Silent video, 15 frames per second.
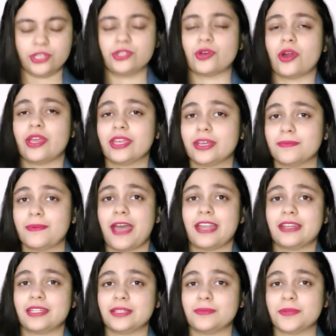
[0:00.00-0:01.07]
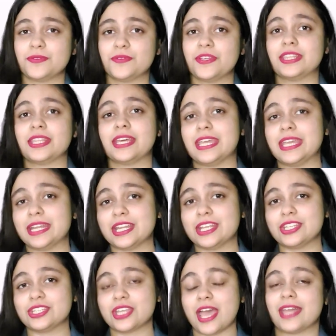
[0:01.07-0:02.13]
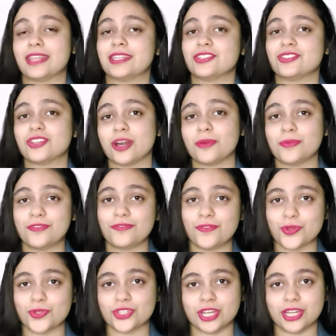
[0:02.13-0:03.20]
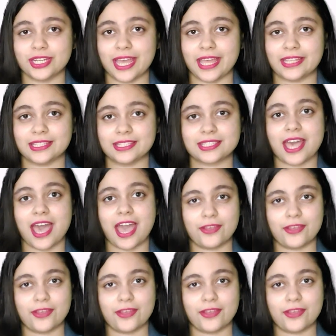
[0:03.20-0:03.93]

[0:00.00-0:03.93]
drawing a parallel between the English and the German future tense,